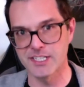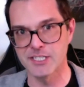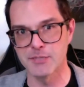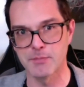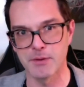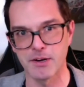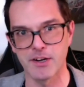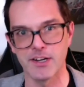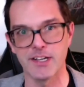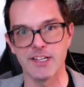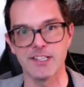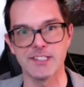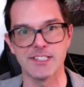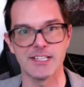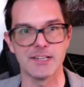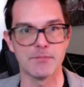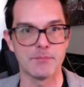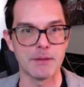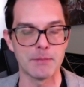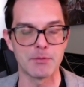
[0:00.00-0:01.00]
experience
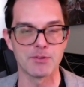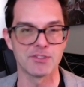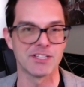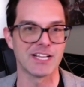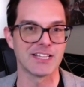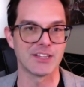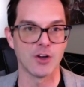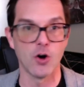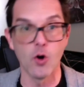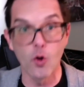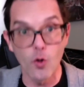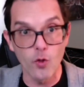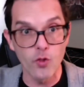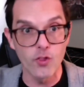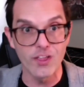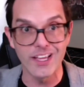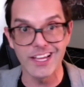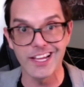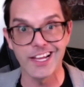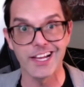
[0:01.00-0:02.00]
and people saying the whole
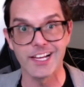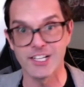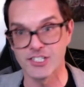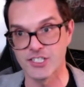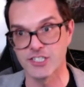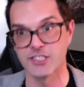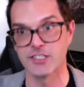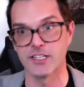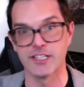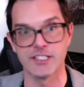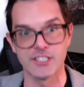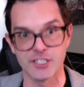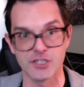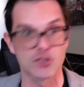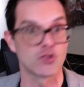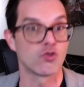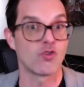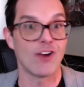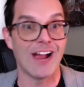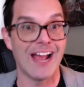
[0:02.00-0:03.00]
thing is
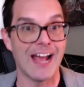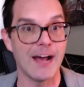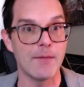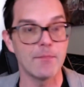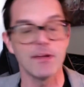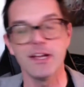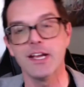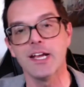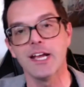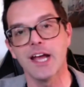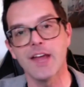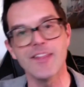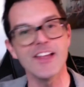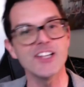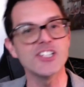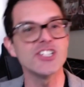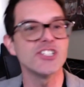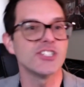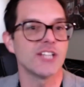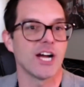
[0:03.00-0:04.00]
just crap. And
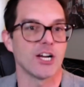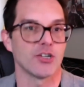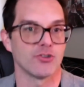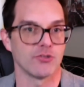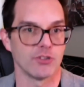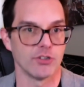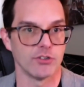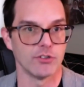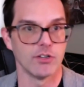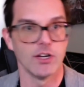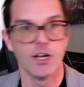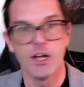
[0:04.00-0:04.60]
that's just not true.